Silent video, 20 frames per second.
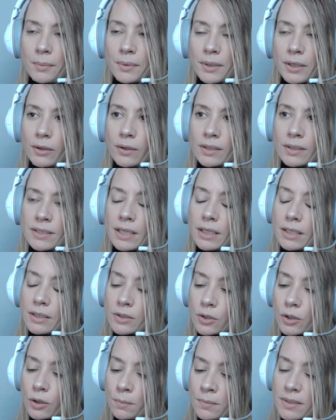I'm curious, like in
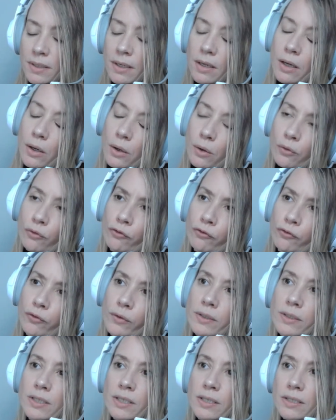terms of
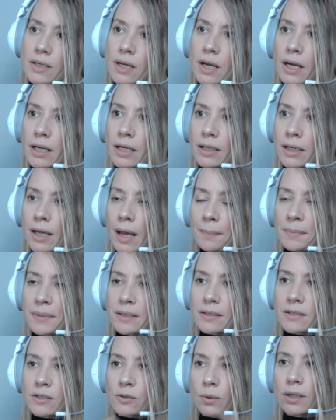designing
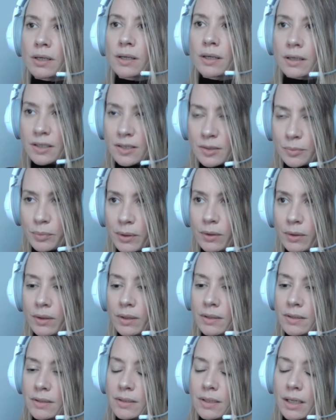haptics, creating an
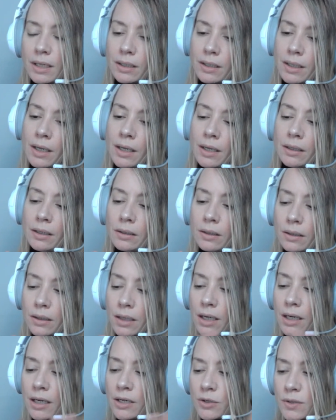experience, like the
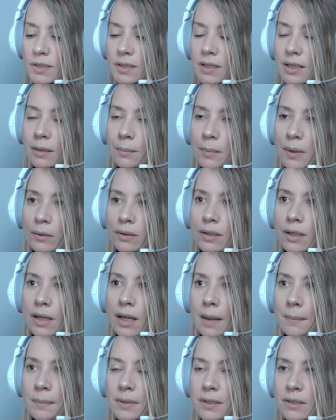kind of interesting thing about the
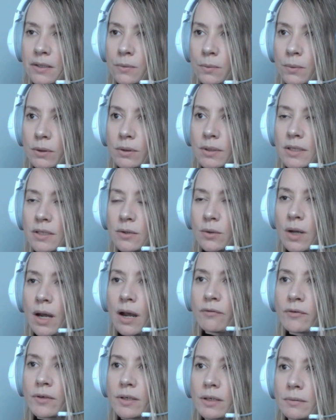haptics world is you
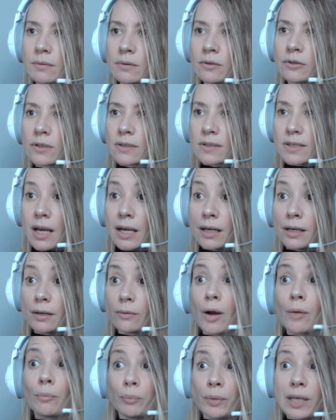have to design it
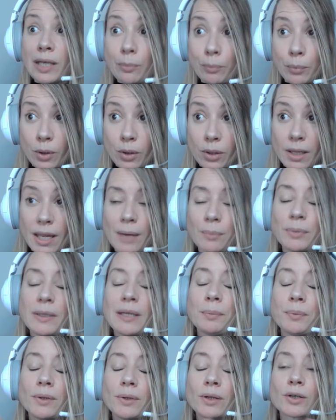around people, and
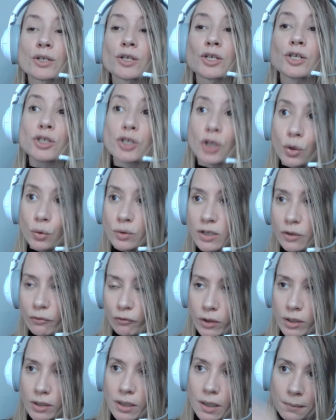people are so
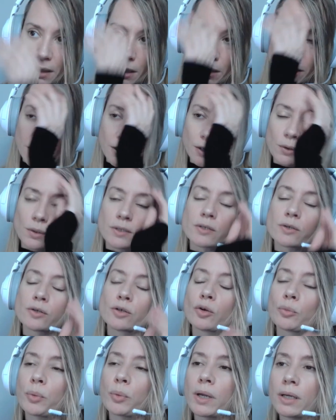different. I'm kind of curious
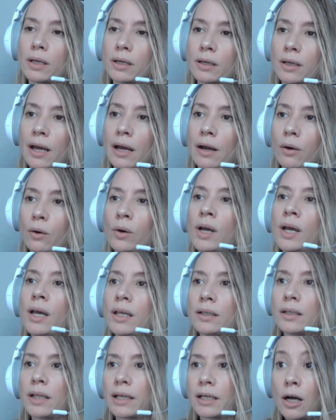in your opinion how
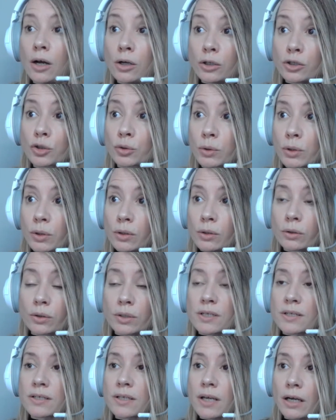like cultural
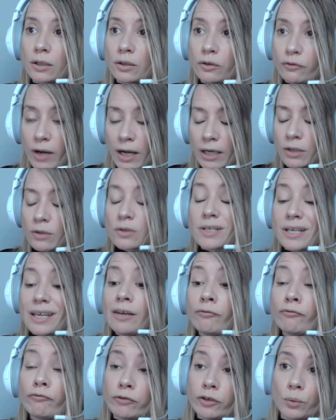or societal factors
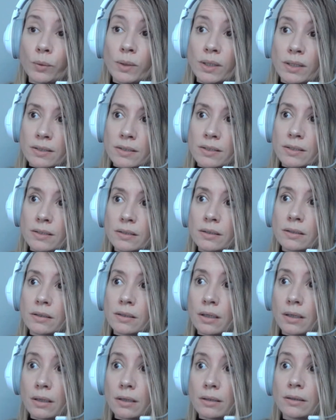influence
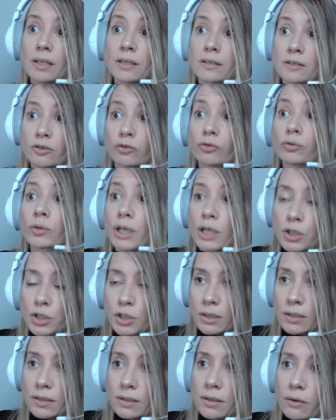this
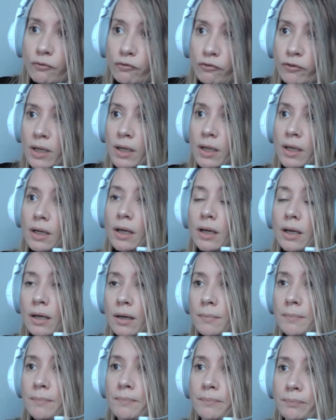creation of
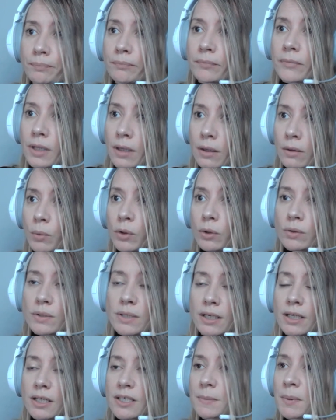whether it's
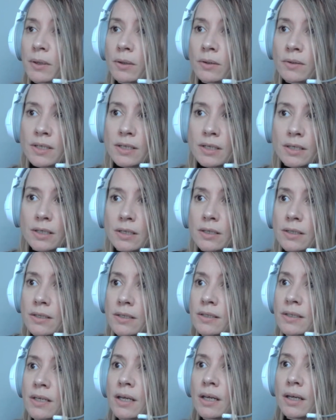like
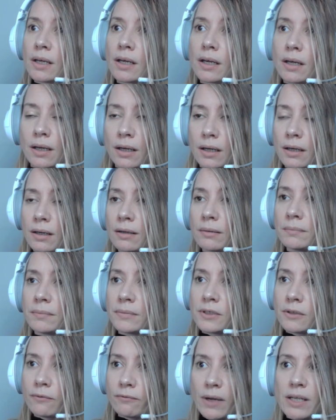experiences,
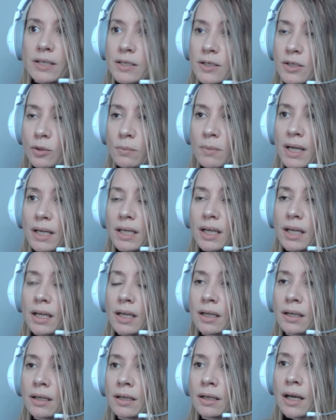devices you're
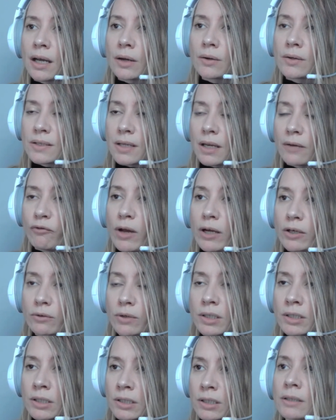making. How does that factor
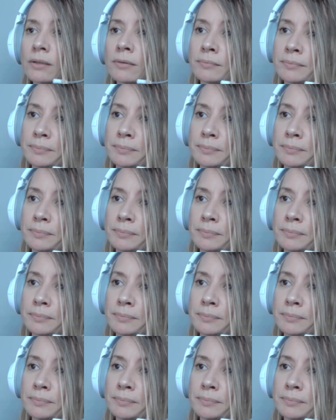in?